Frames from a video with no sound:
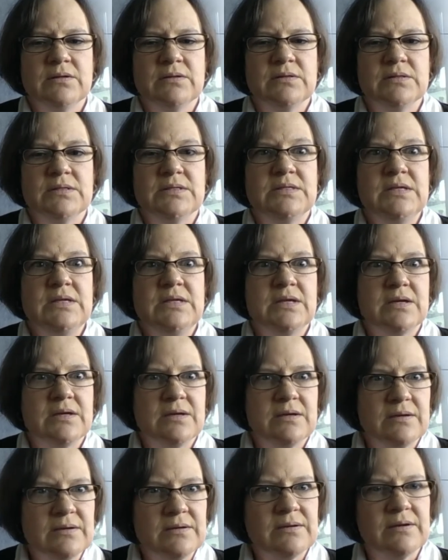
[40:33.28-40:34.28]
seek
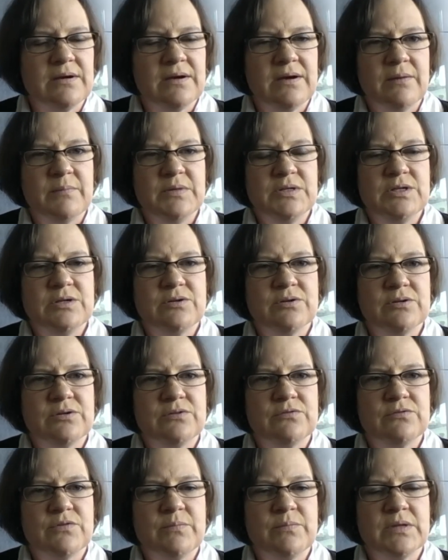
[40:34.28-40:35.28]
uh,
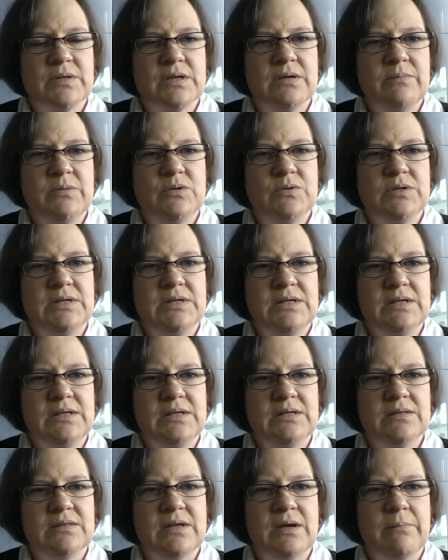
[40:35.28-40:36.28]
material from the
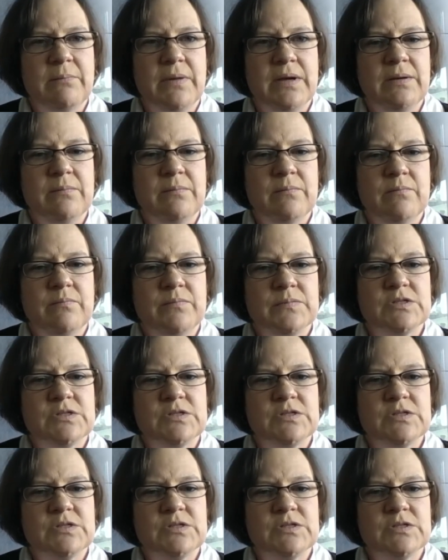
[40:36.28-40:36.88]
community that might